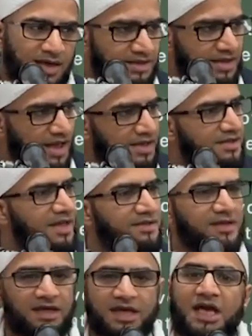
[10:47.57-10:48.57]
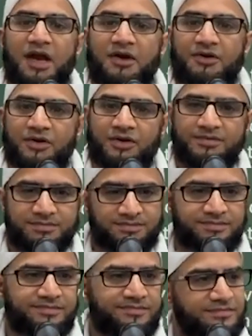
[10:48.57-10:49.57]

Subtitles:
and it'll carry on.